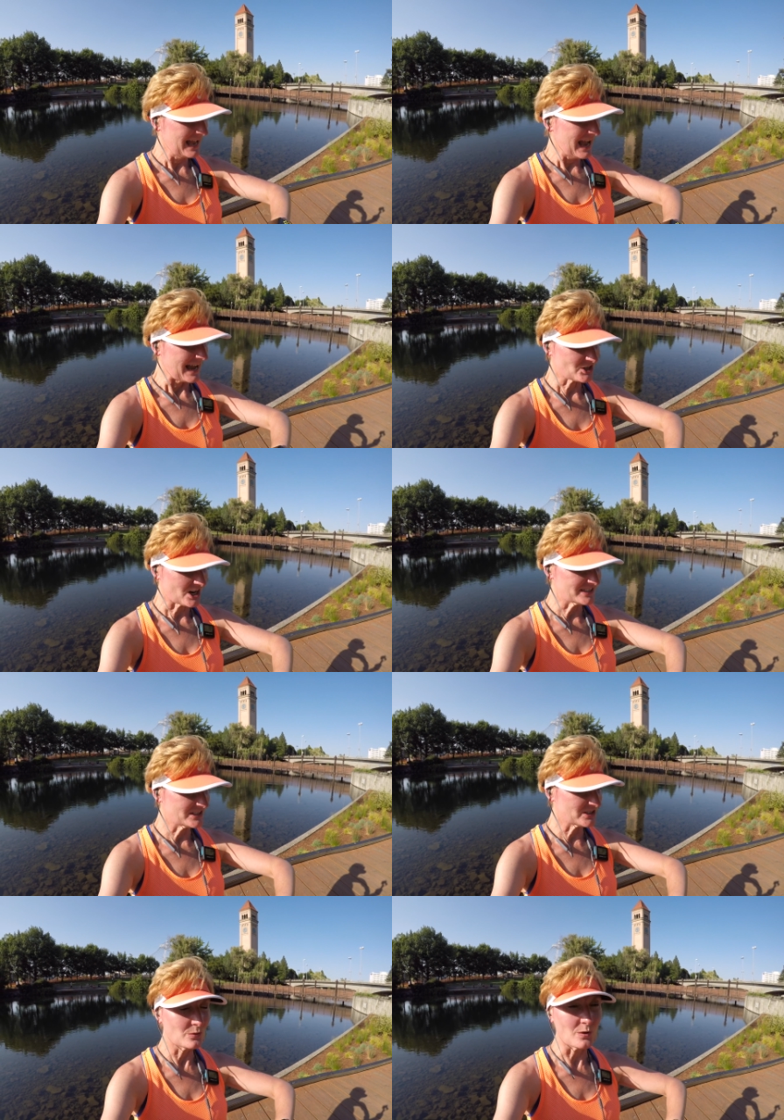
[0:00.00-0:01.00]
I tried to
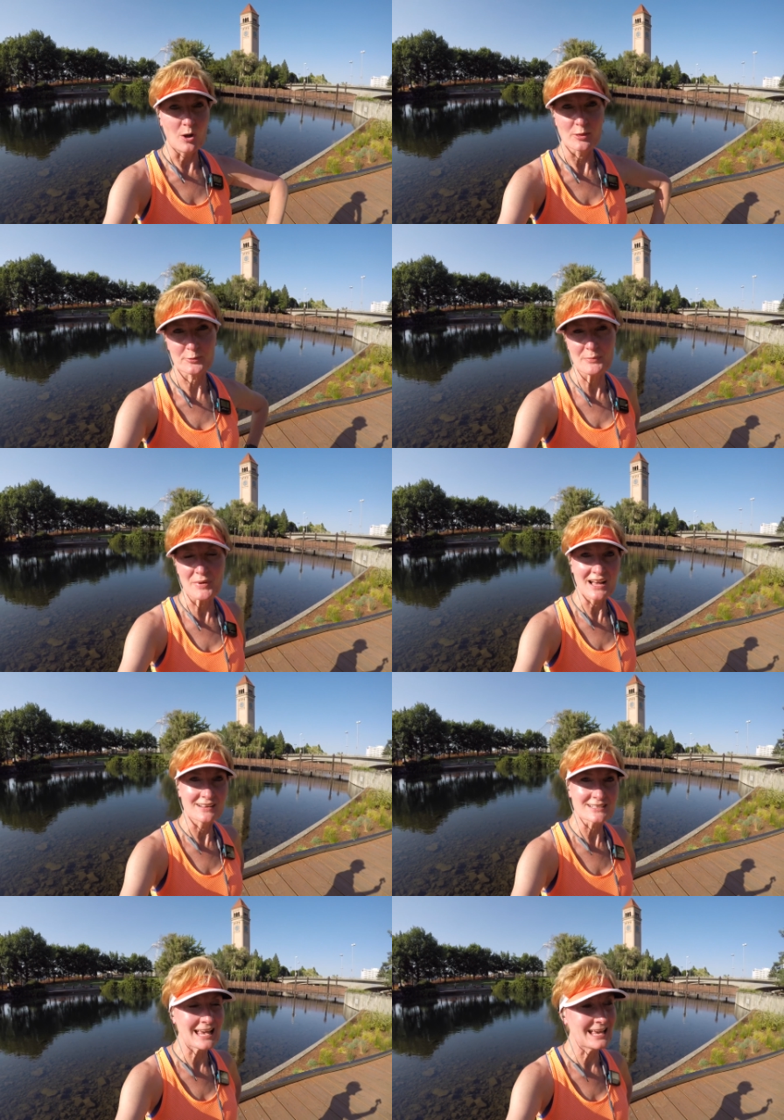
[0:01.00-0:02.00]
do a whole 3 miles,